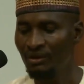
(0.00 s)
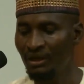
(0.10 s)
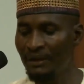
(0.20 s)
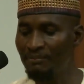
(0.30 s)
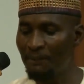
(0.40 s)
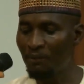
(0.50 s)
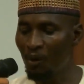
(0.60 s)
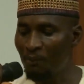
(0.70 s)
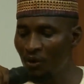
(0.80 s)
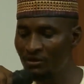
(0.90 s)
if the
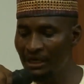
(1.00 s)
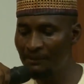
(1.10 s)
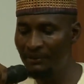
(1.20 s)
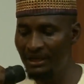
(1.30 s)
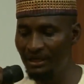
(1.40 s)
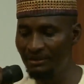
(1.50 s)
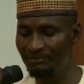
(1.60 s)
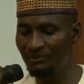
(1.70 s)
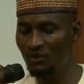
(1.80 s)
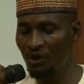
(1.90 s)
proposal bill
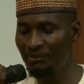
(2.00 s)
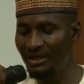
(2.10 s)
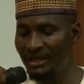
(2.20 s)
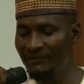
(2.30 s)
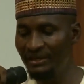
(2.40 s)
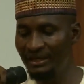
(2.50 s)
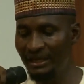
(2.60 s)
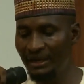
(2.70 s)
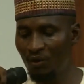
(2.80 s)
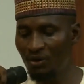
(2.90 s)
shall be given
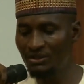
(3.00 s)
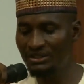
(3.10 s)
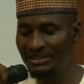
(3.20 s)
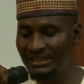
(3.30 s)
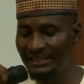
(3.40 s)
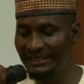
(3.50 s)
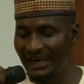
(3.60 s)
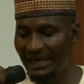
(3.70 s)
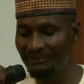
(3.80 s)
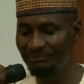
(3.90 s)
a
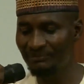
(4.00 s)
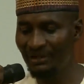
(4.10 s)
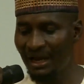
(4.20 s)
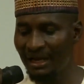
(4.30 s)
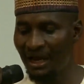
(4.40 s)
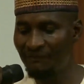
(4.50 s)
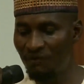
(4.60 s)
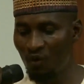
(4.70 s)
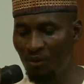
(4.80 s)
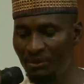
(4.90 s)
consider and
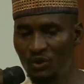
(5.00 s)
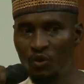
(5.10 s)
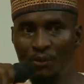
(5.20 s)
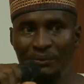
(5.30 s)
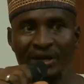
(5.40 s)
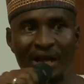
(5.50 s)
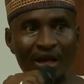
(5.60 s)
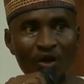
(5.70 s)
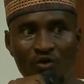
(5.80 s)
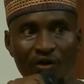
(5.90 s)
approve, it will bring
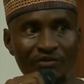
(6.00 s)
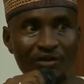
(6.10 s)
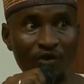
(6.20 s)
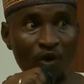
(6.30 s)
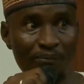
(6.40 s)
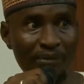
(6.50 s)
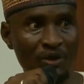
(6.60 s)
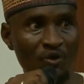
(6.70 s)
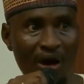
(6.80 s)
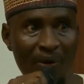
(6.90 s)
a lot of
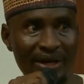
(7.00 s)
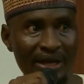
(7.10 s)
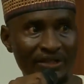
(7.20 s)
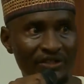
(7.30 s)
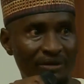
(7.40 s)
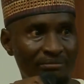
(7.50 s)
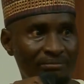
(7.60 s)
development to our nation.